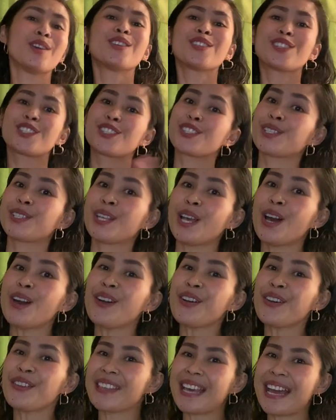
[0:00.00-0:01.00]
So,
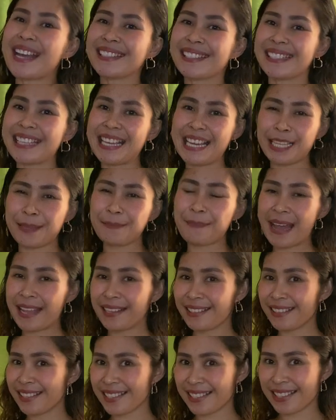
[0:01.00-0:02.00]
that's it,
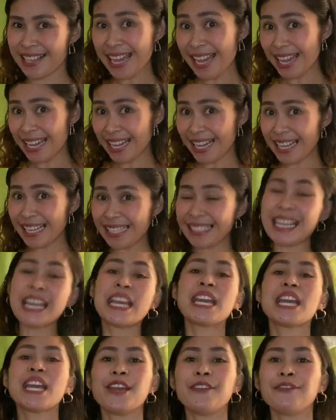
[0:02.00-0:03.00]
Pansit!
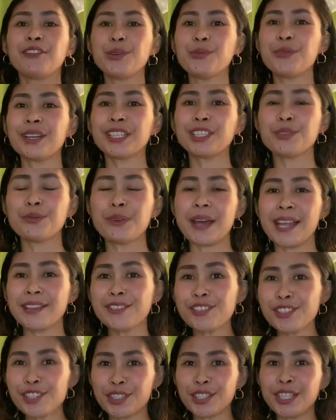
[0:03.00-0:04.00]
If you want to
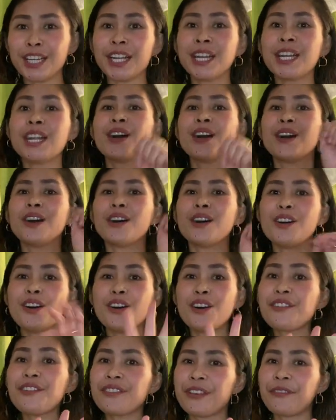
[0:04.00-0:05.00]
answer
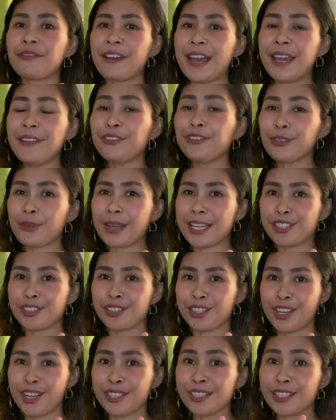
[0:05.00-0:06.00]
all the 5
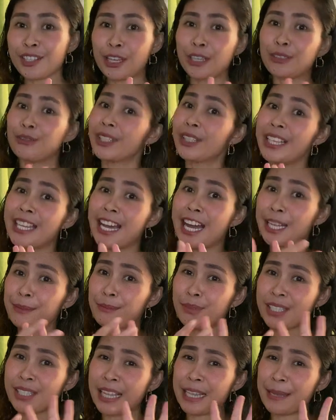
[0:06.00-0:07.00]
questions, kay kung
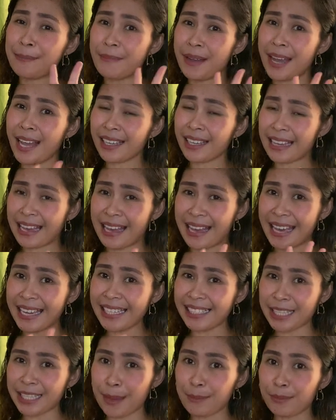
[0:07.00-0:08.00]
ganahan mo sa 5 ka
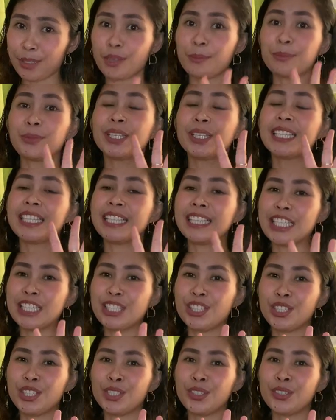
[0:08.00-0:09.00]
items, so pwede
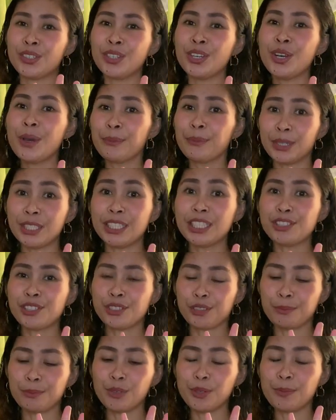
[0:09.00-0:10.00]
ninyo, pwede
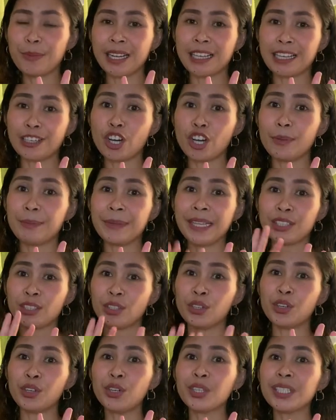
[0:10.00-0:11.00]
jud mo maka-comment
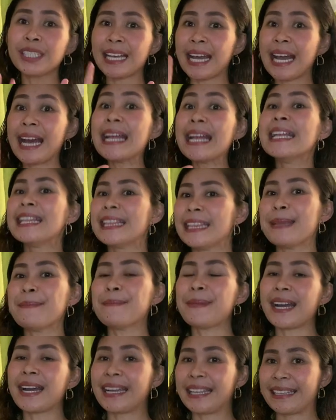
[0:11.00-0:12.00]
og ka
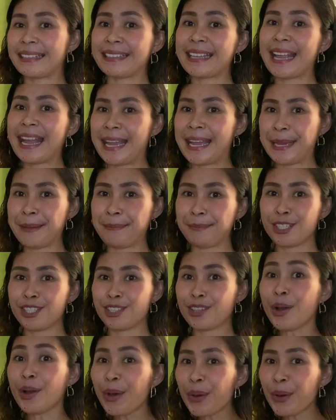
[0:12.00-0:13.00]
5 ka times.
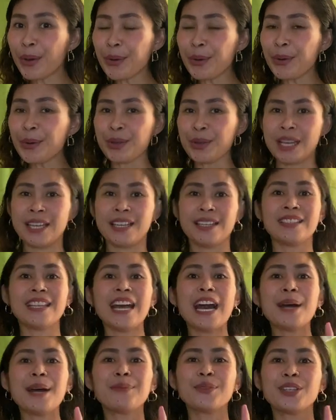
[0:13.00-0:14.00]
So,
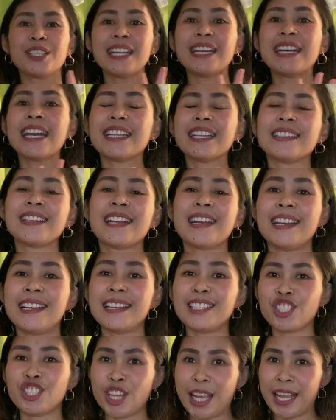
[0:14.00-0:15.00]
naamoy daghan
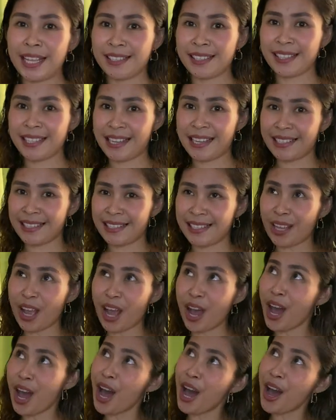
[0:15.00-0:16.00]
nga chances
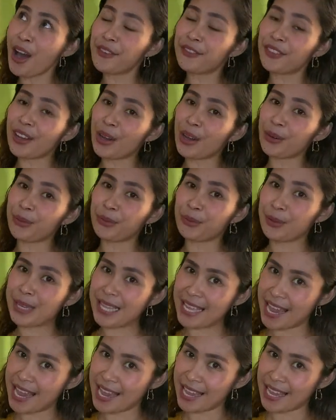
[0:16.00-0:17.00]
of
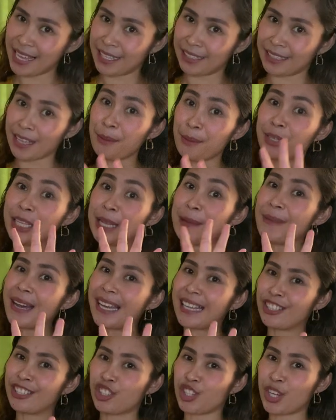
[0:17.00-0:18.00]
winning. Naamoy 5
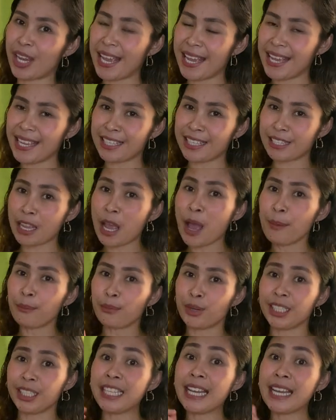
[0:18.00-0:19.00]
ka chance.
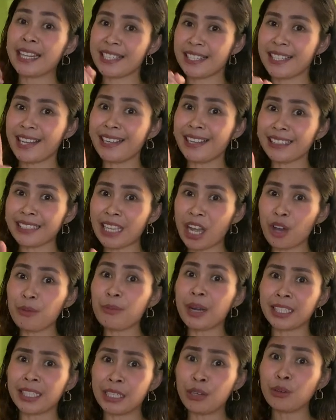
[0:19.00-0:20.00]
Pwede ang isa ka tawo
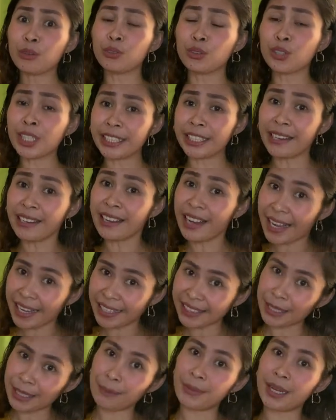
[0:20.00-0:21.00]
makadaog og
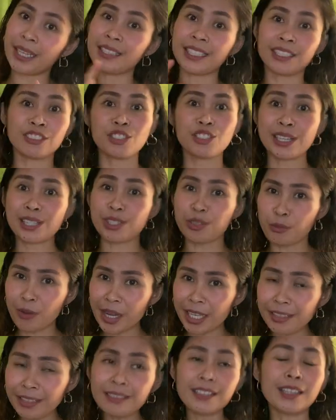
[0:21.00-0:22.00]
kadaghan, di ba? Not just
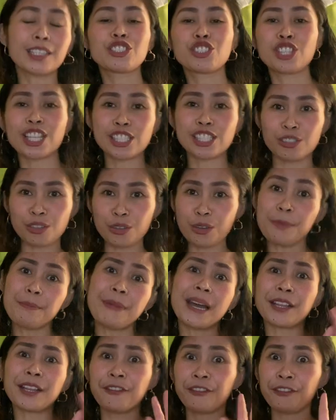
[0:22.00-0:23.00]
1, not just 2,
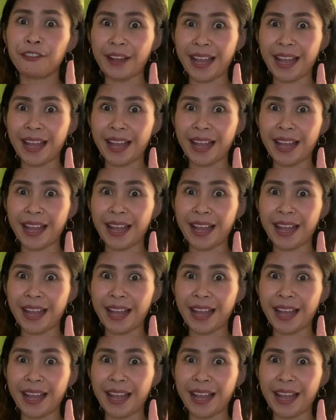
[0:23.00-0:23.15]
but